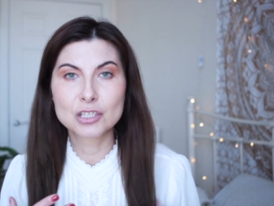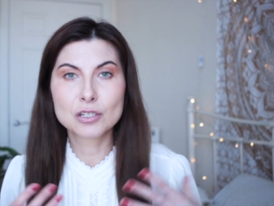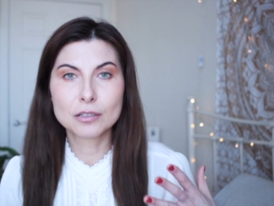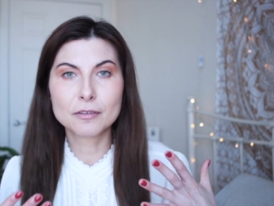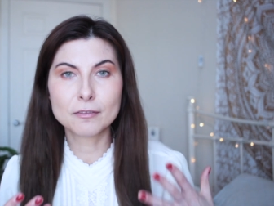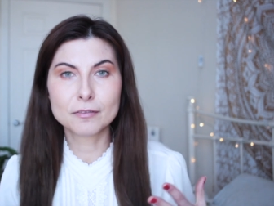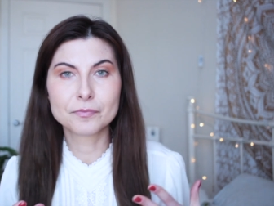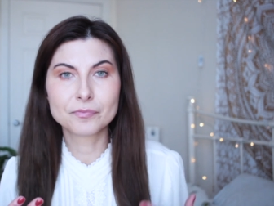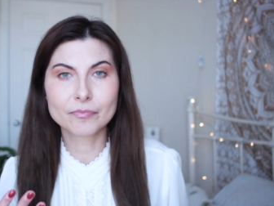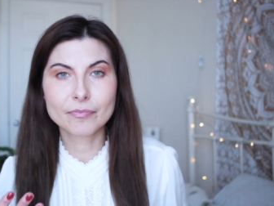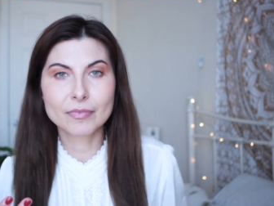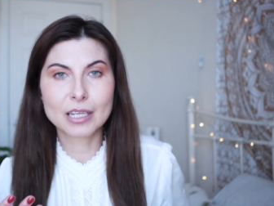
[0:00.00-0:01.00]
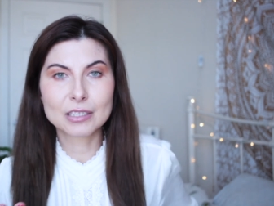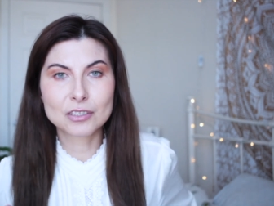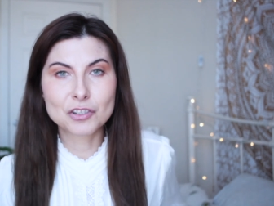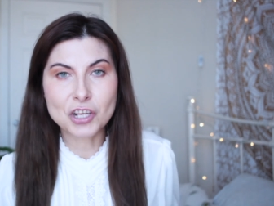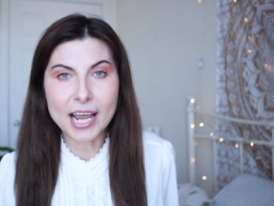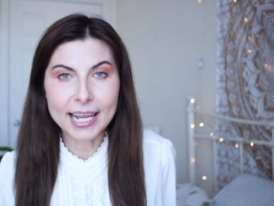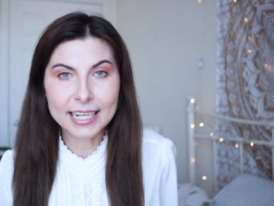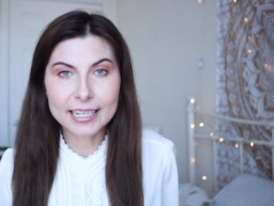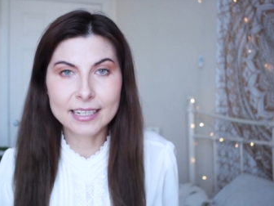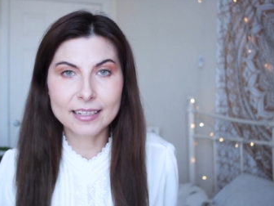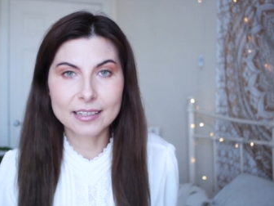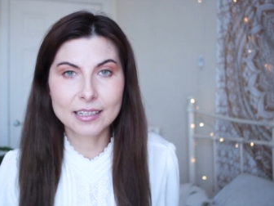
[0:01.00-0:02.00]
to to
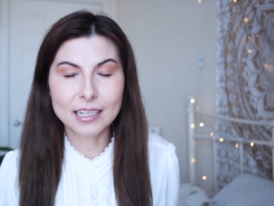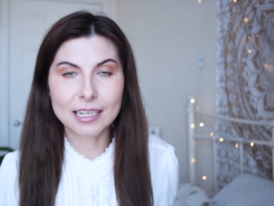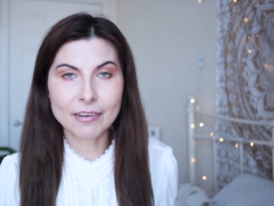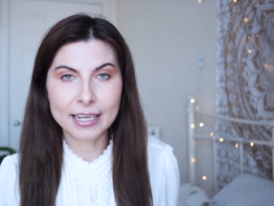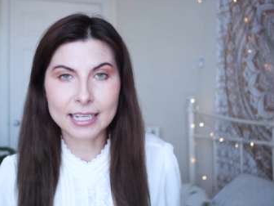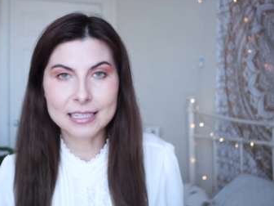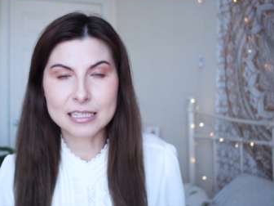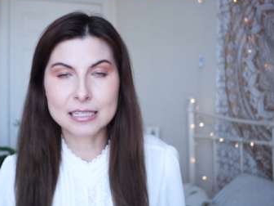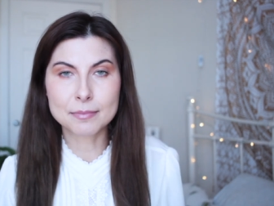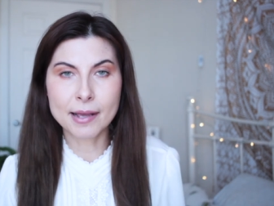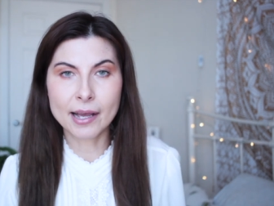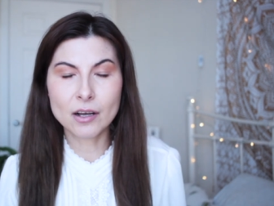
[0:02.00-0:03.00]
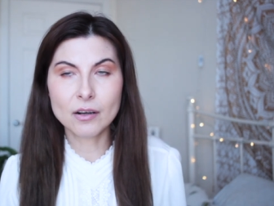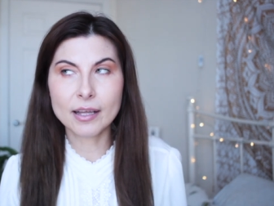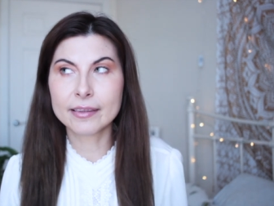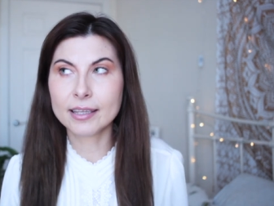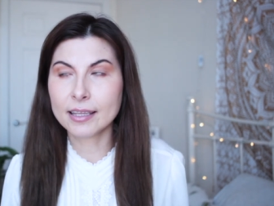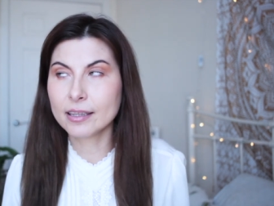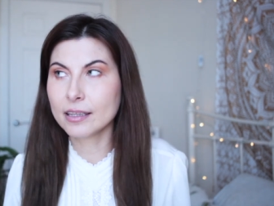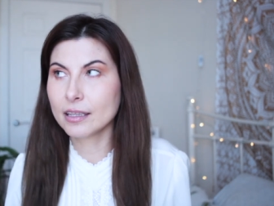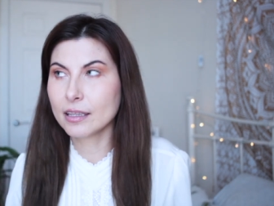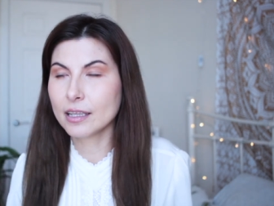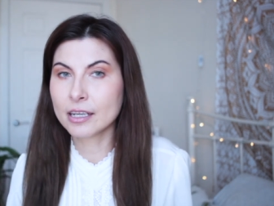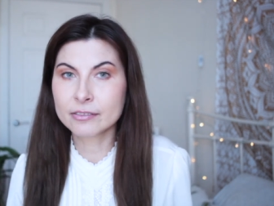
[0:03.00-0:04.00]
check if I can smell, and then
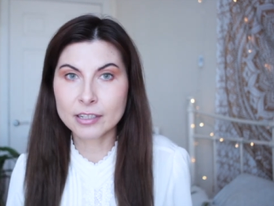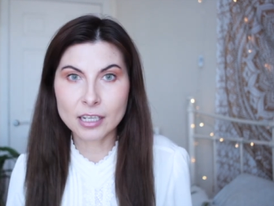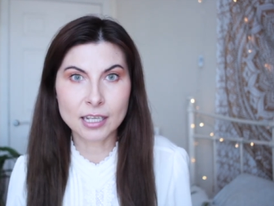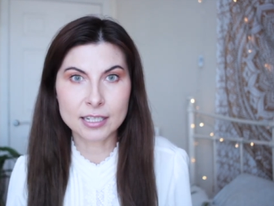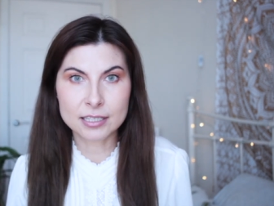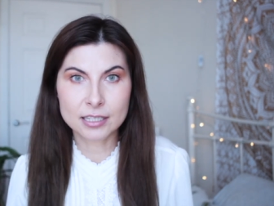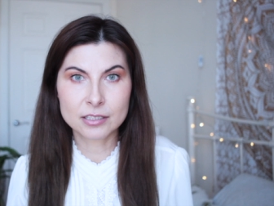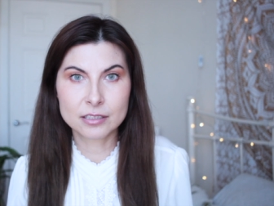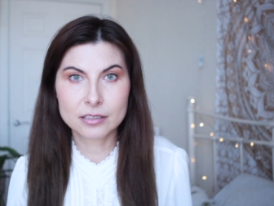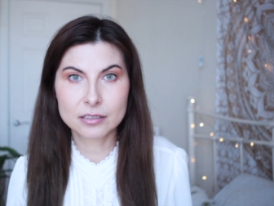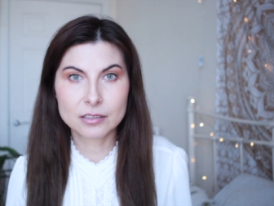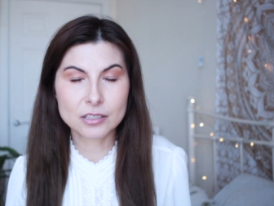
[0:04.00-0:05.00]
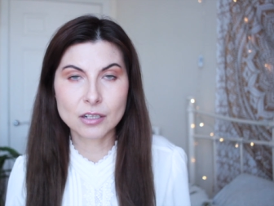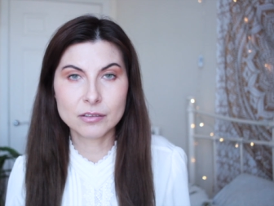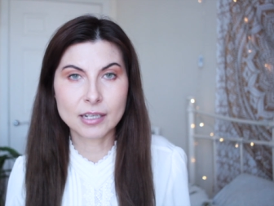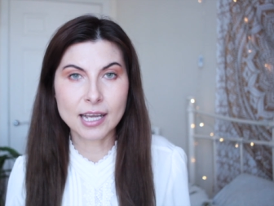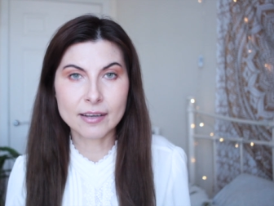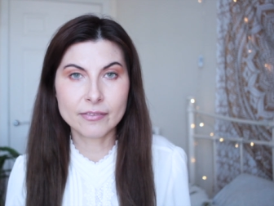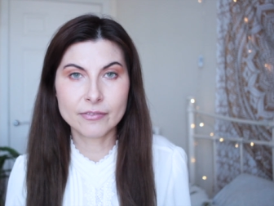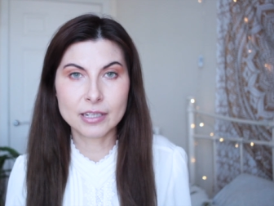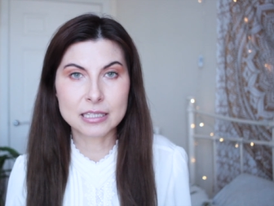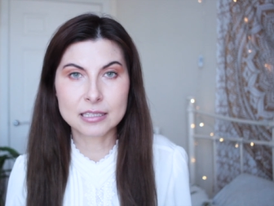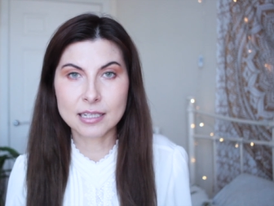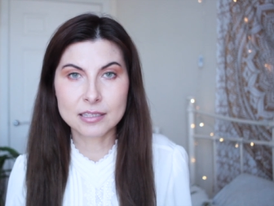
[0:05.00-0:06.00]
I realized I don't have
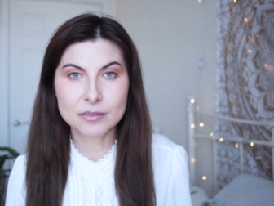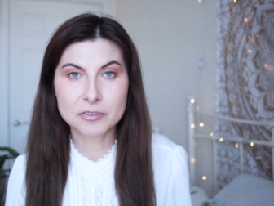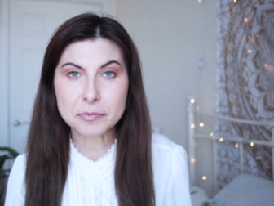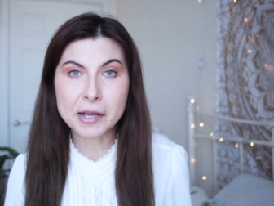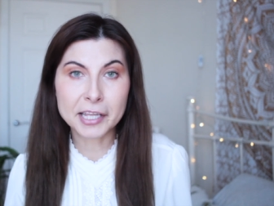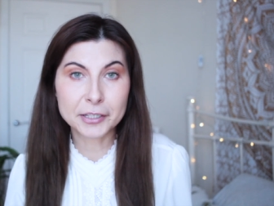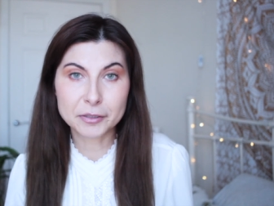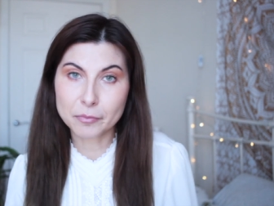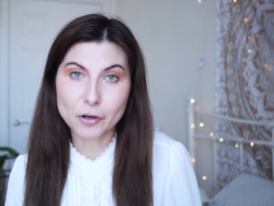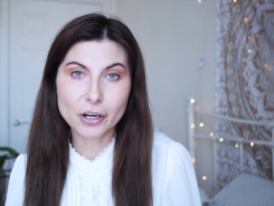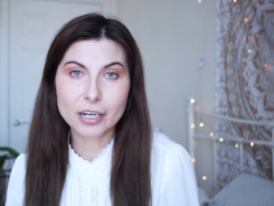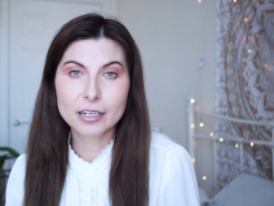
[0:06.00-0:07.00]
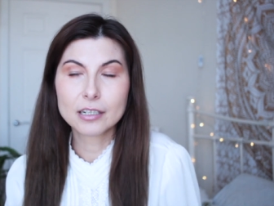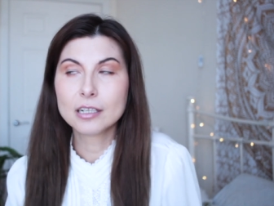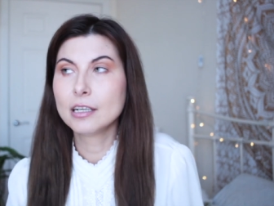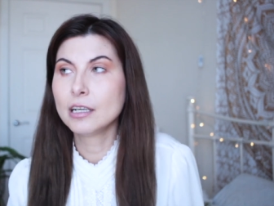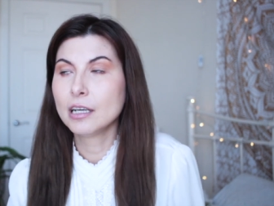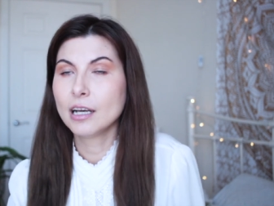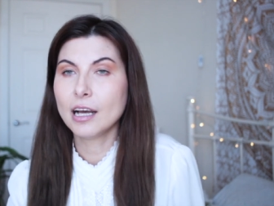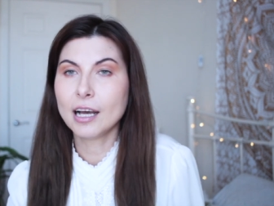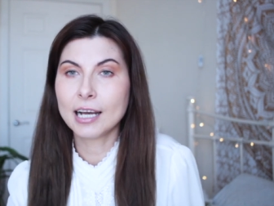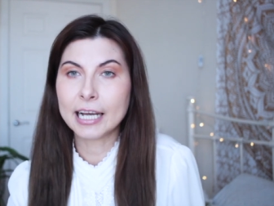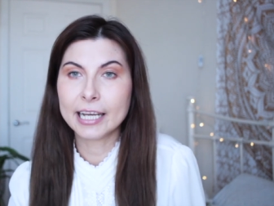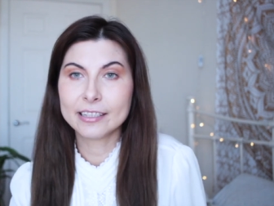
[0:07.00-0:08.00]
a sense of smell anymore,
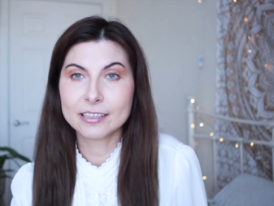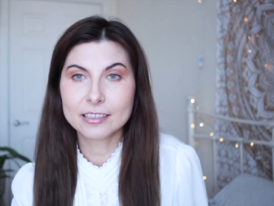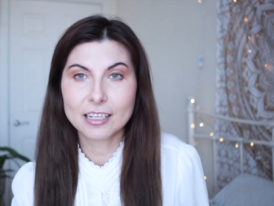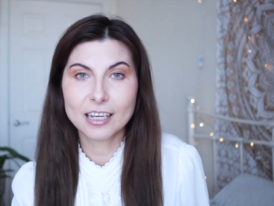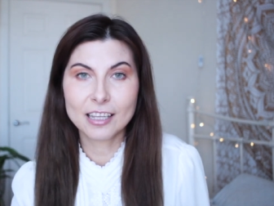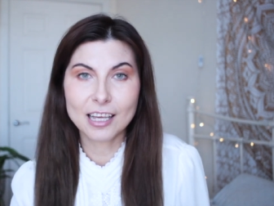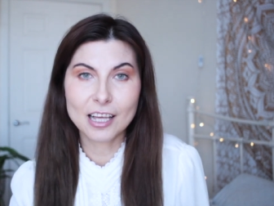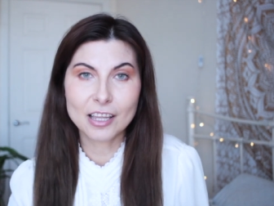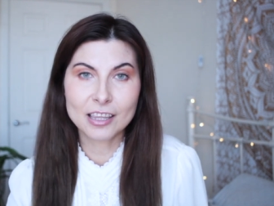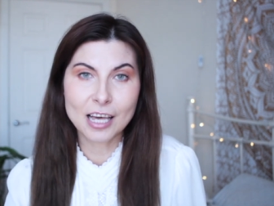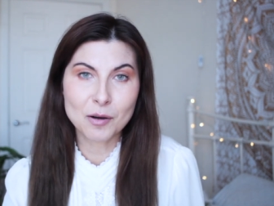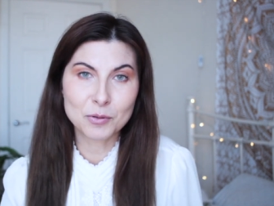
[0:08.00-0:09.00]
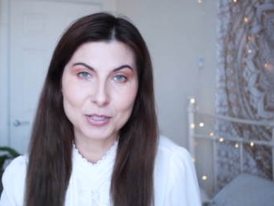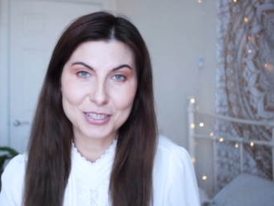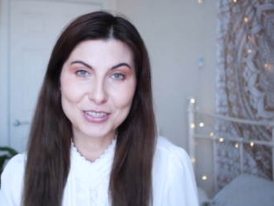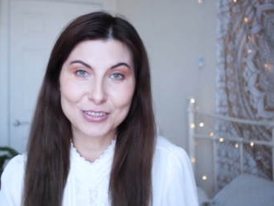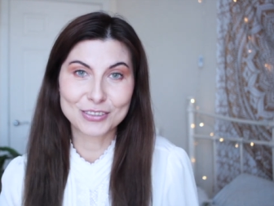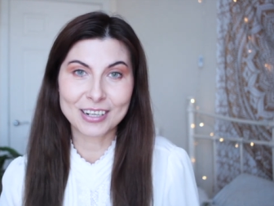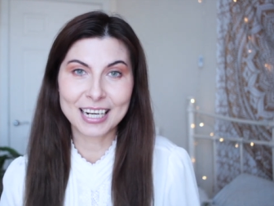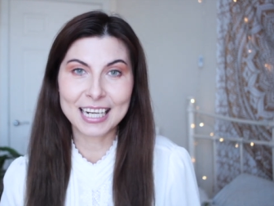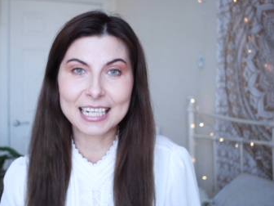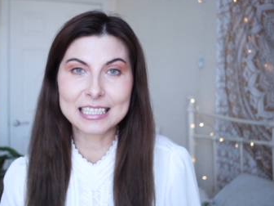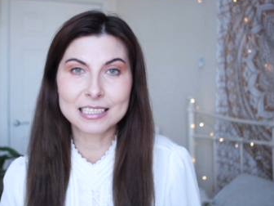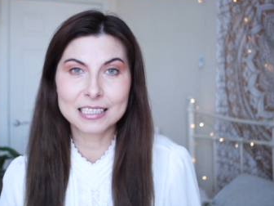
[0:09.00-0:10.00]
and that wasn't
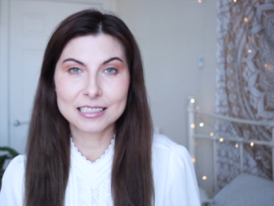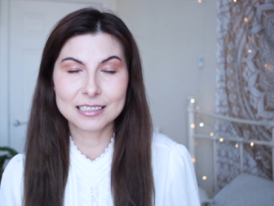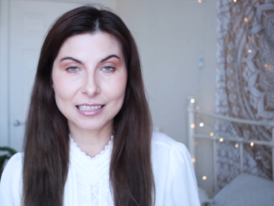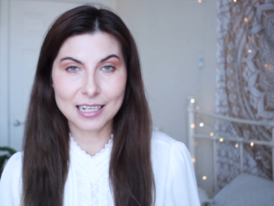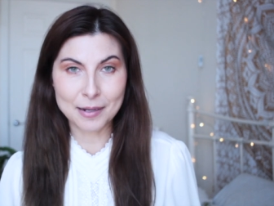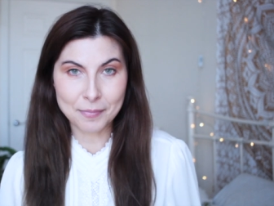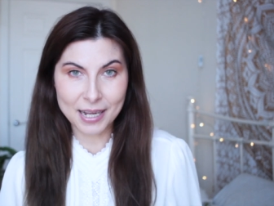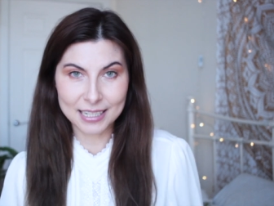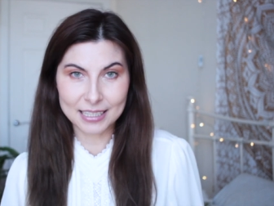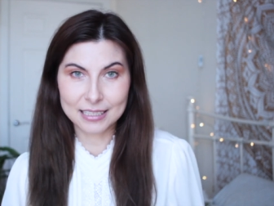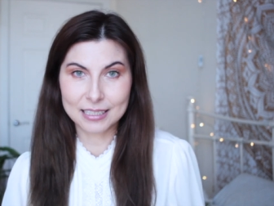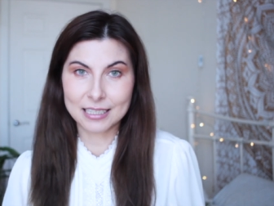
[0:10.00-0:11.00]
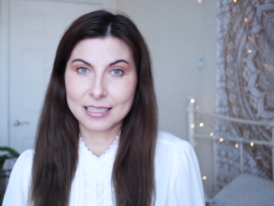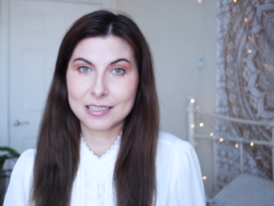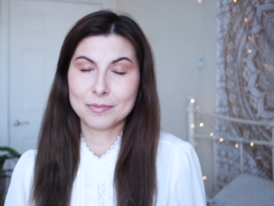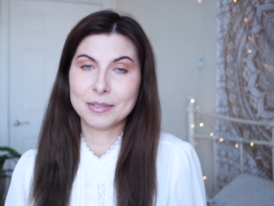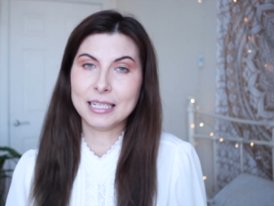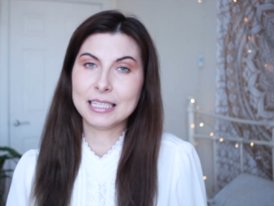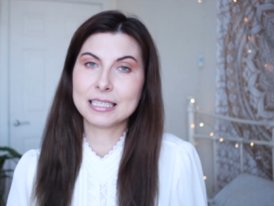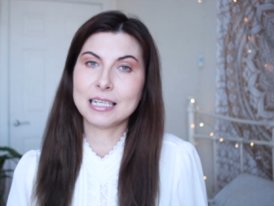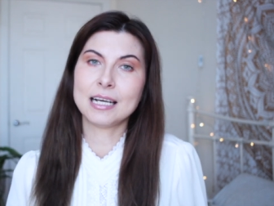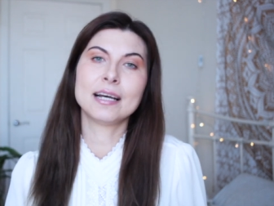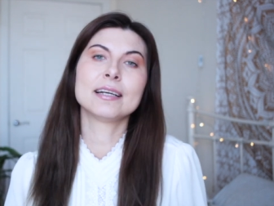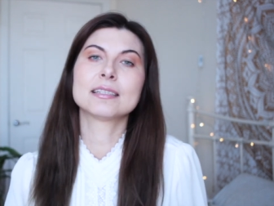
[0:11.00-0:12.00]
great, and I panicked a little bit.
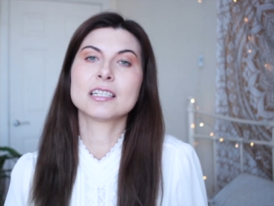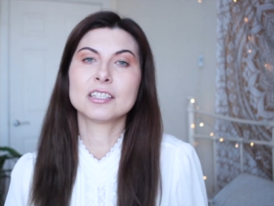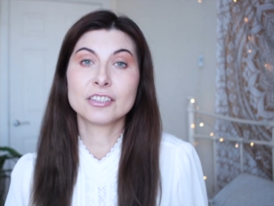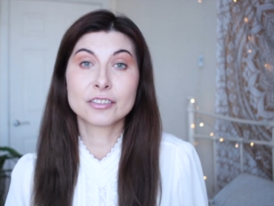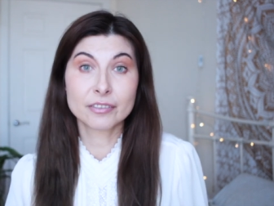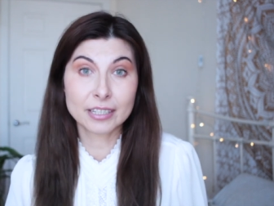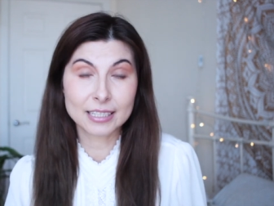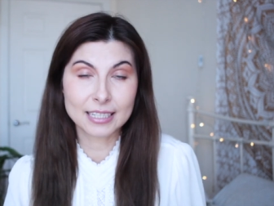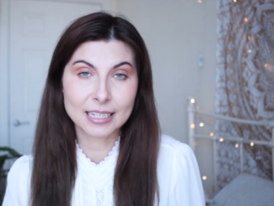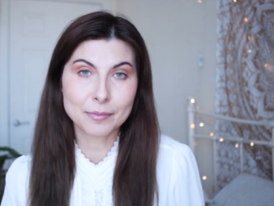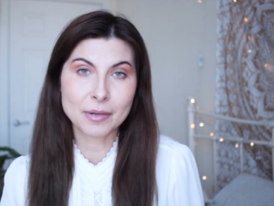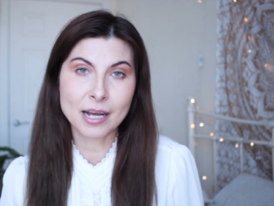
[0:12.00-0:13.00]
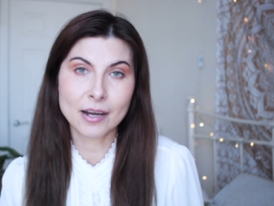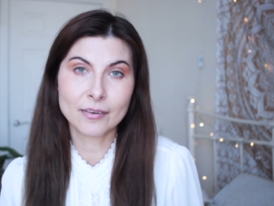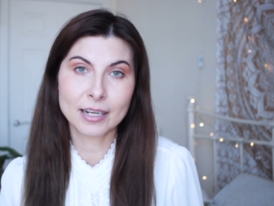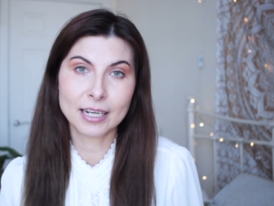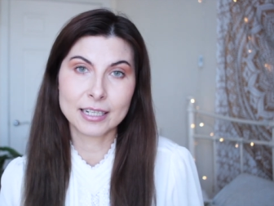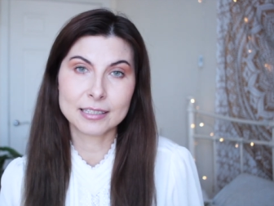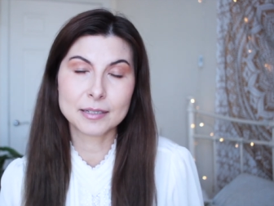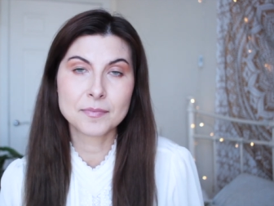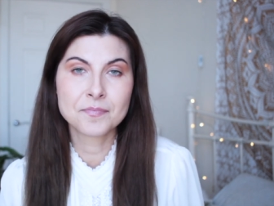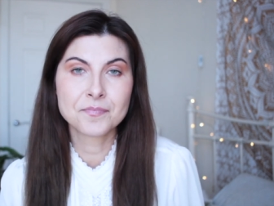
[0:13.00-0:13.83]
I started reading about it.